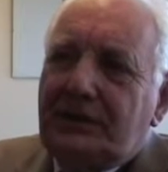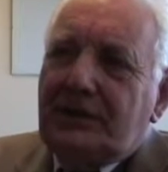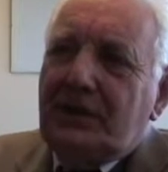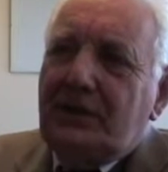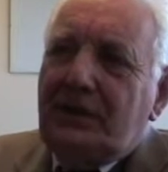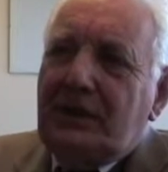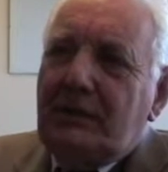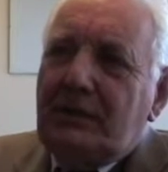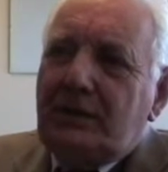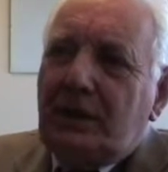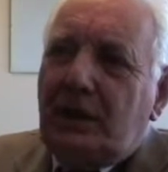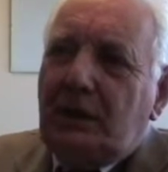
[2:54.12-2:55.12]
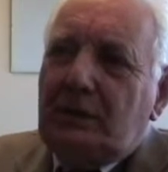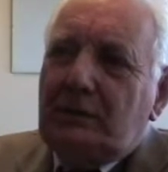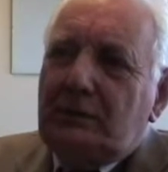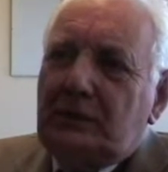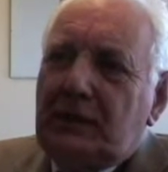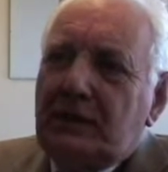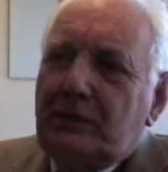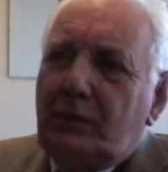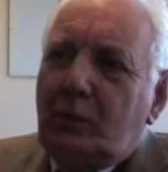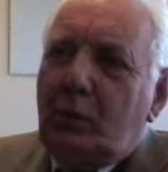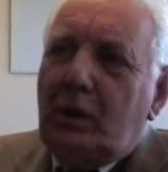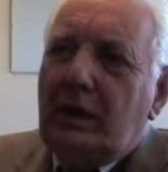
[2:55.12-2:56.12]
surname is Yoe. That's
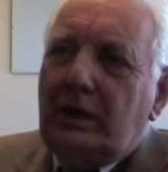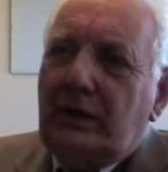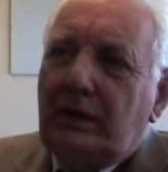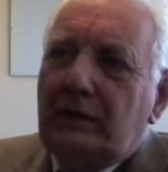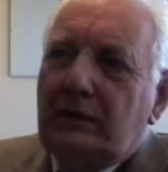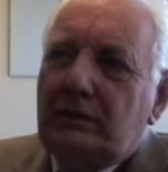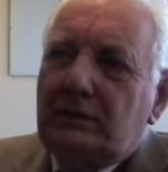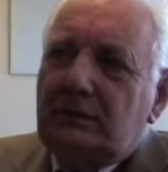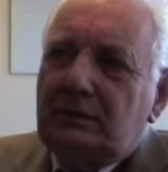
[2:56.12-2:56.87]
Y-E-O.